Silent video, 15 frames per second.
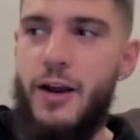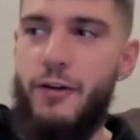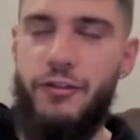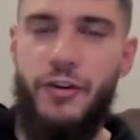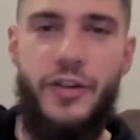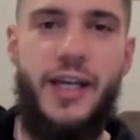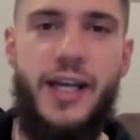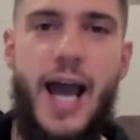
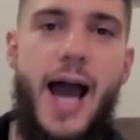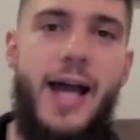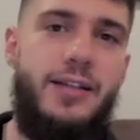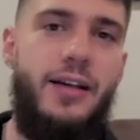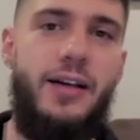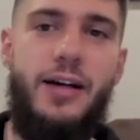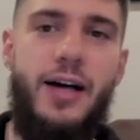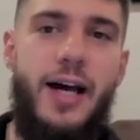for the guy
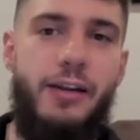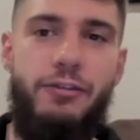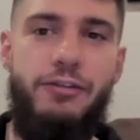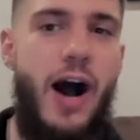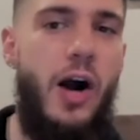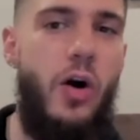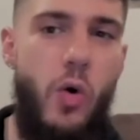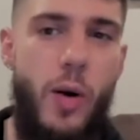to like
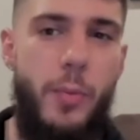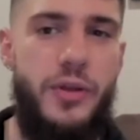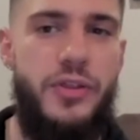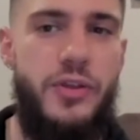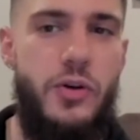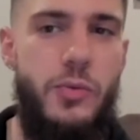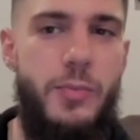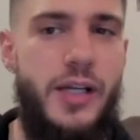follow up with
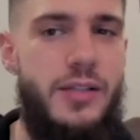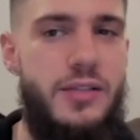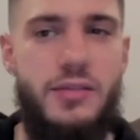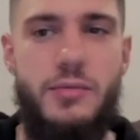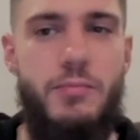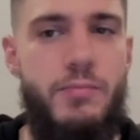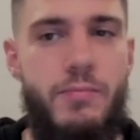you because